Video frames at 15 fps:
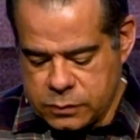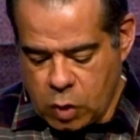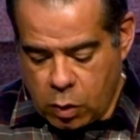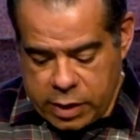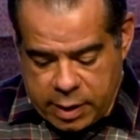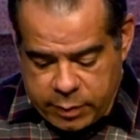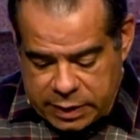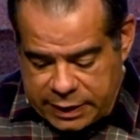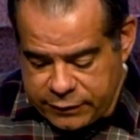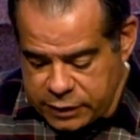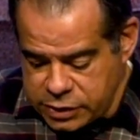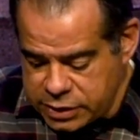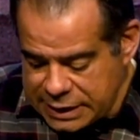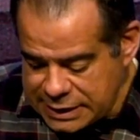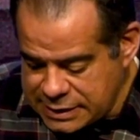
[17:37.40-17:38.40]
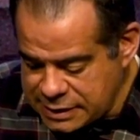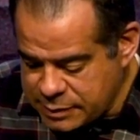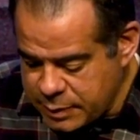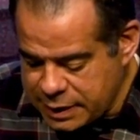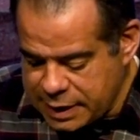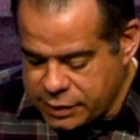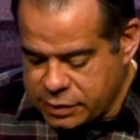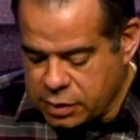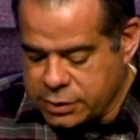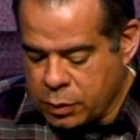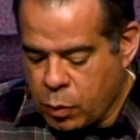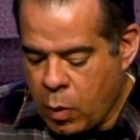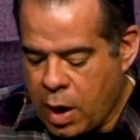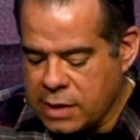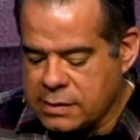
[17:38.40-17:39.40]
Or they believe in Jesus, but they start to
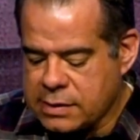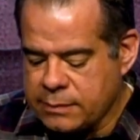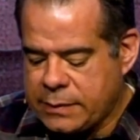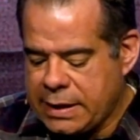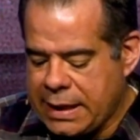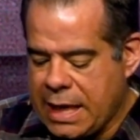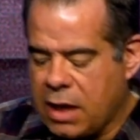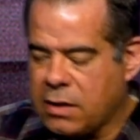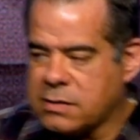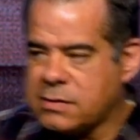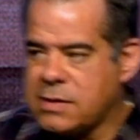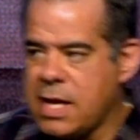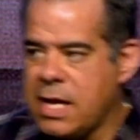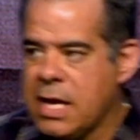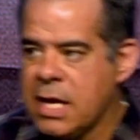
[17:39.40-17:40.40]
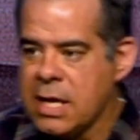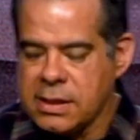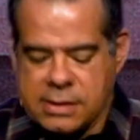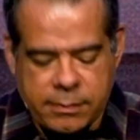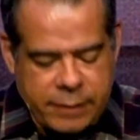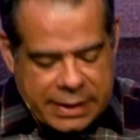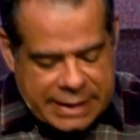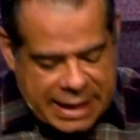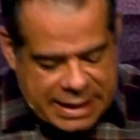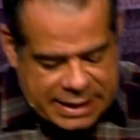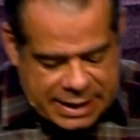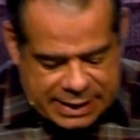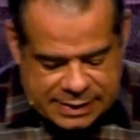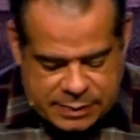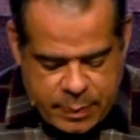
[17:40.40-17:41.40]
want something else, they, something they
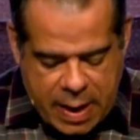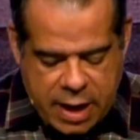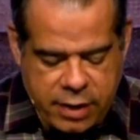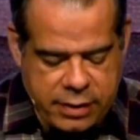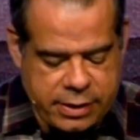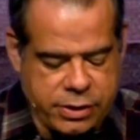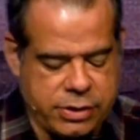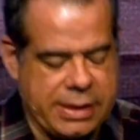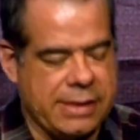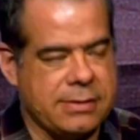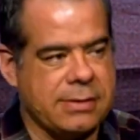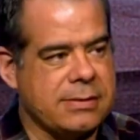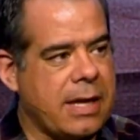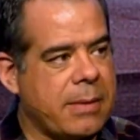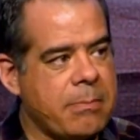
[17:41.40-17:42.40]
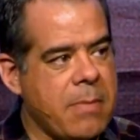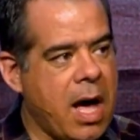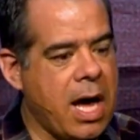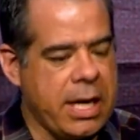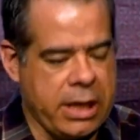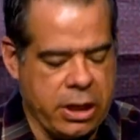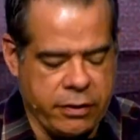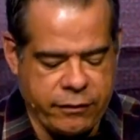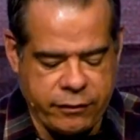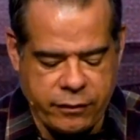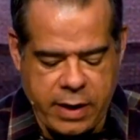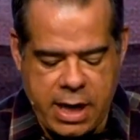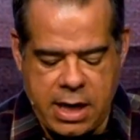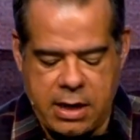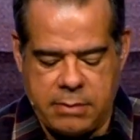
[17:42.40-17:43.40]
think is better than Jesus, like money or
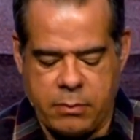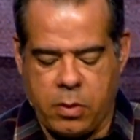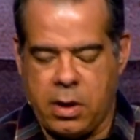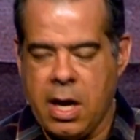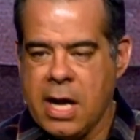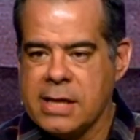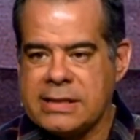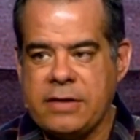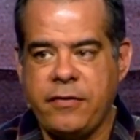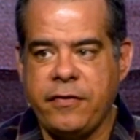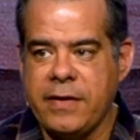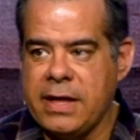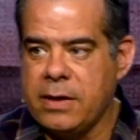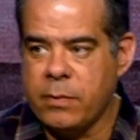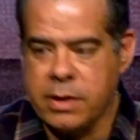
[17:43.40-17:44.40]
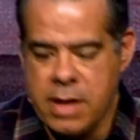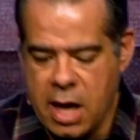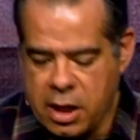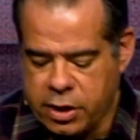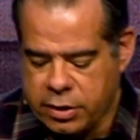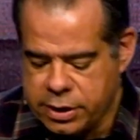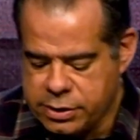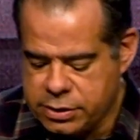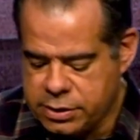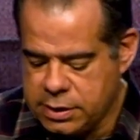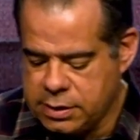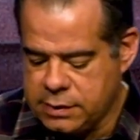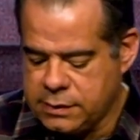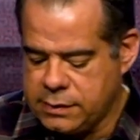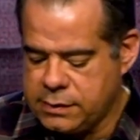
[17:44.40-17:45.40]
freedom or to fit in with non
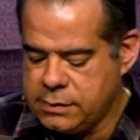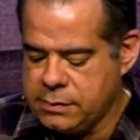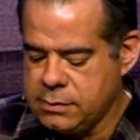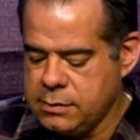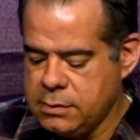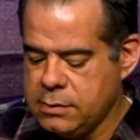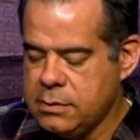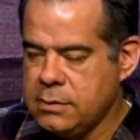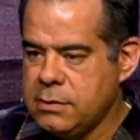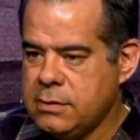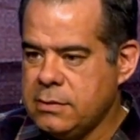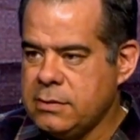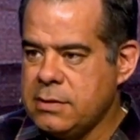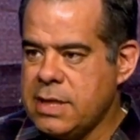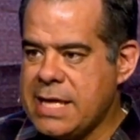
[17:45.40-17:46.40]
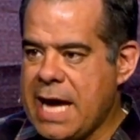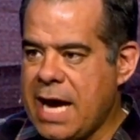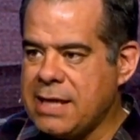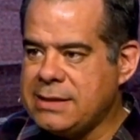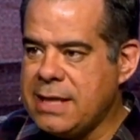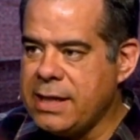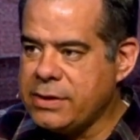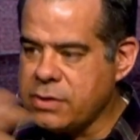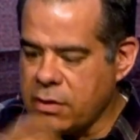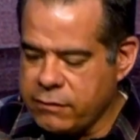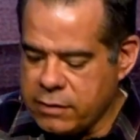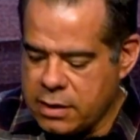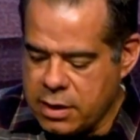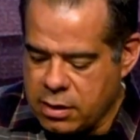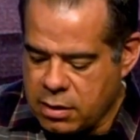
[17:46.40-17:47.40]
Christians. That takes
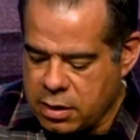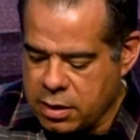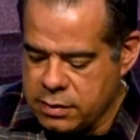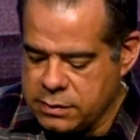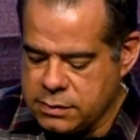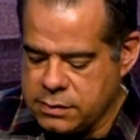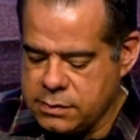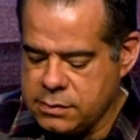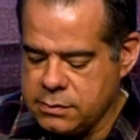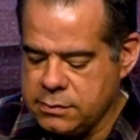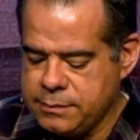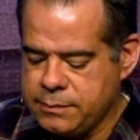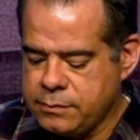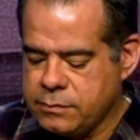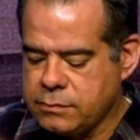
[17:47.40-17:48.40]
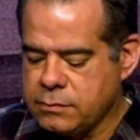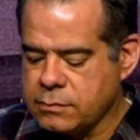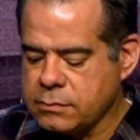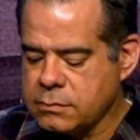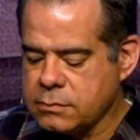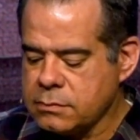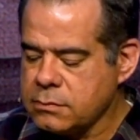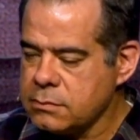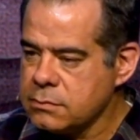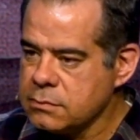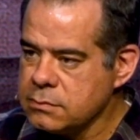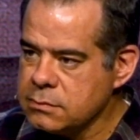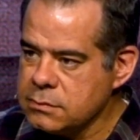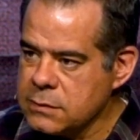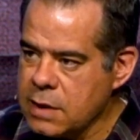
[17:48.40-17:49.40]
over their hearts,
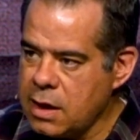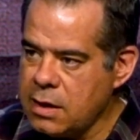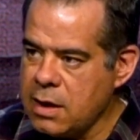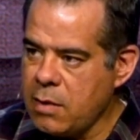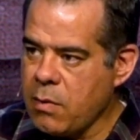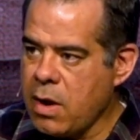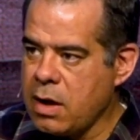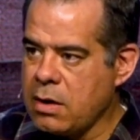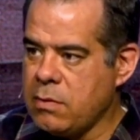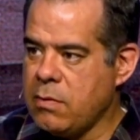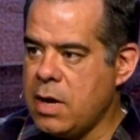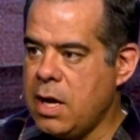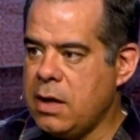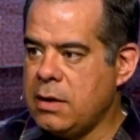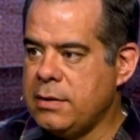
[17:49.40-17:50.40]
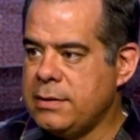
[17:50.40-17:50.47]
and they walk away.